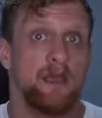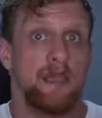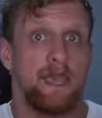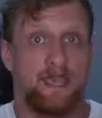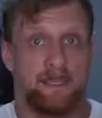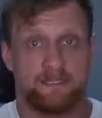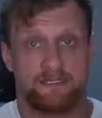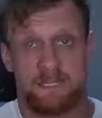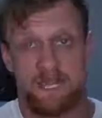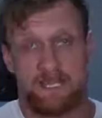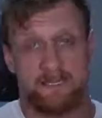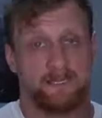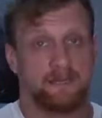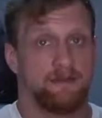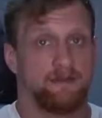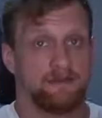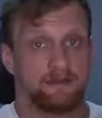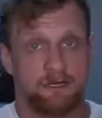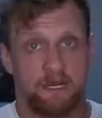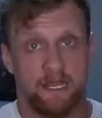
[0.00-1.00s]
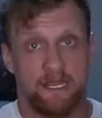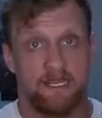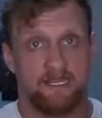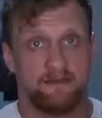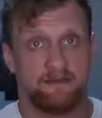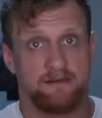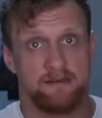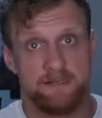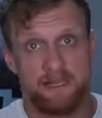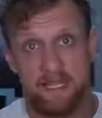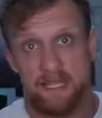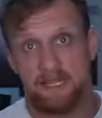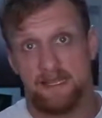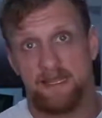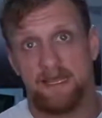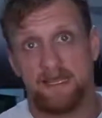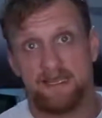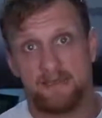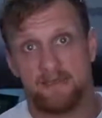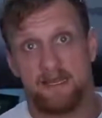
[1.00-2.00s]
and trying to get
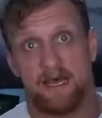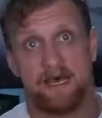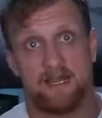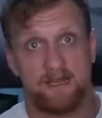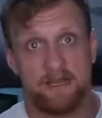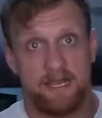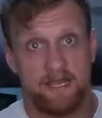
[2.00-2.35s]
it done